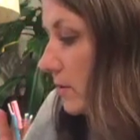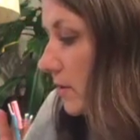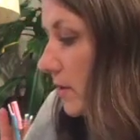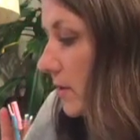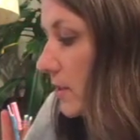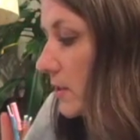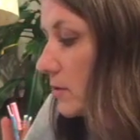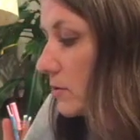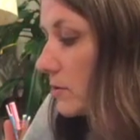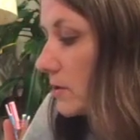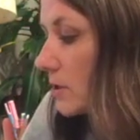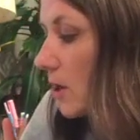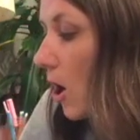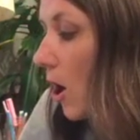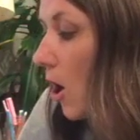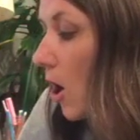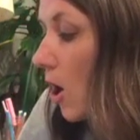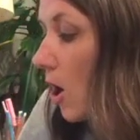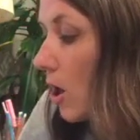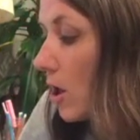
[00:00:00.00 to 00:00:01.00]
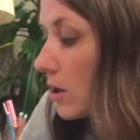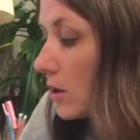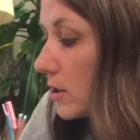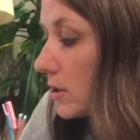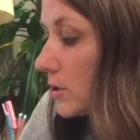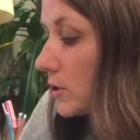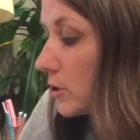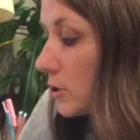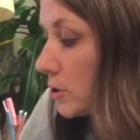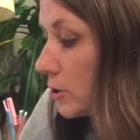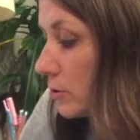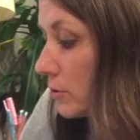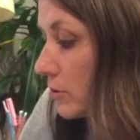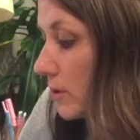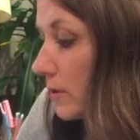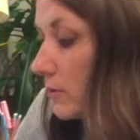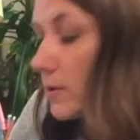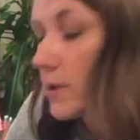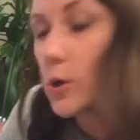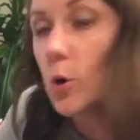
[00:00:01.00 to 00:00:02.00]
This was all
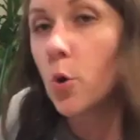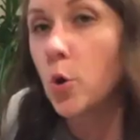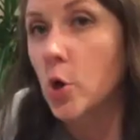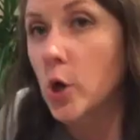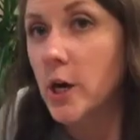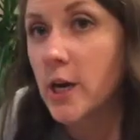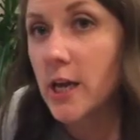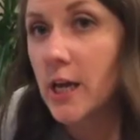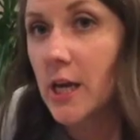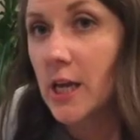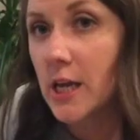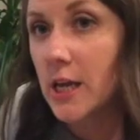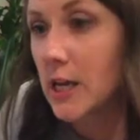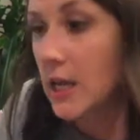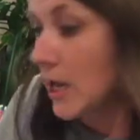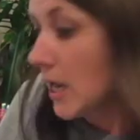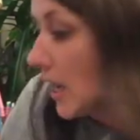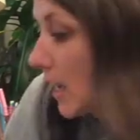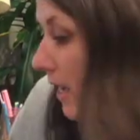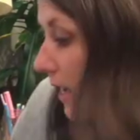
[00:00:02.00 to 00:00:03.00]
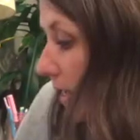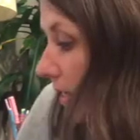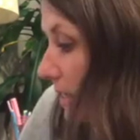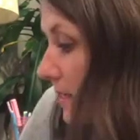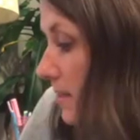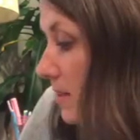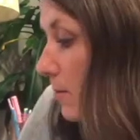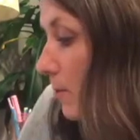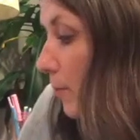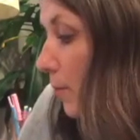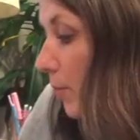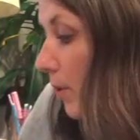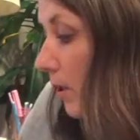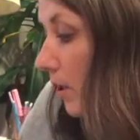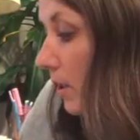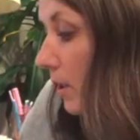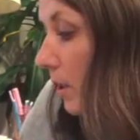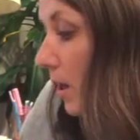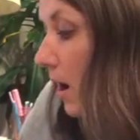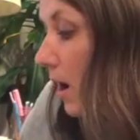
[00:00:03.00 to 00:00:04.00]
duly recorded in the
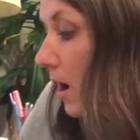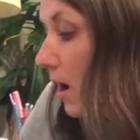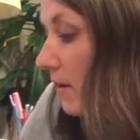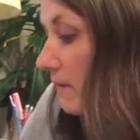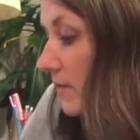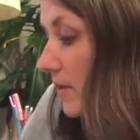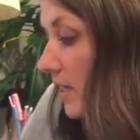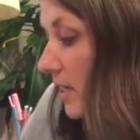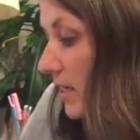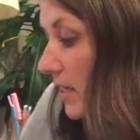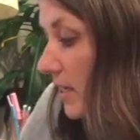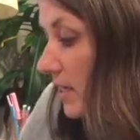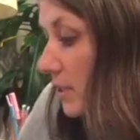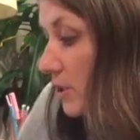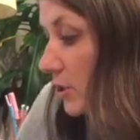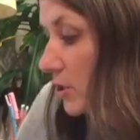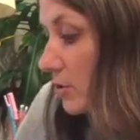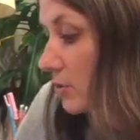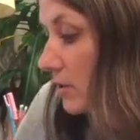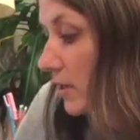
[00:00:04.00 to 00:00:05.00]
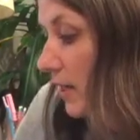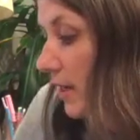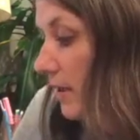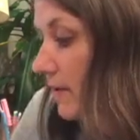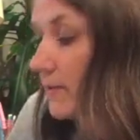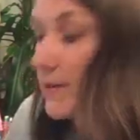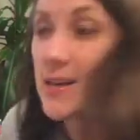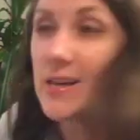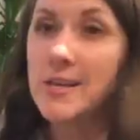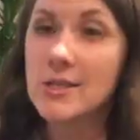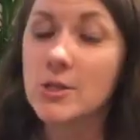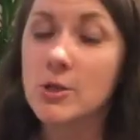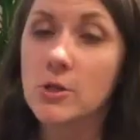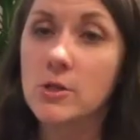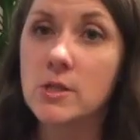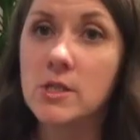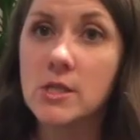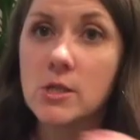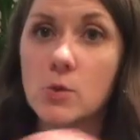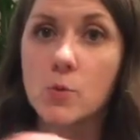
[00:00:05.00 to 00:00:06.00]
book of the history of King
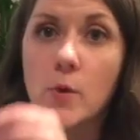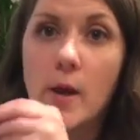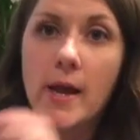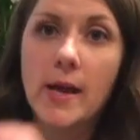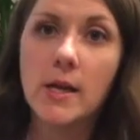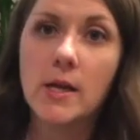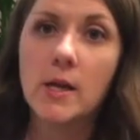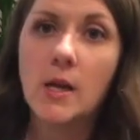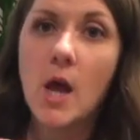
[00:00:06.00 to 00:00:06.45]
Xerxes' reign.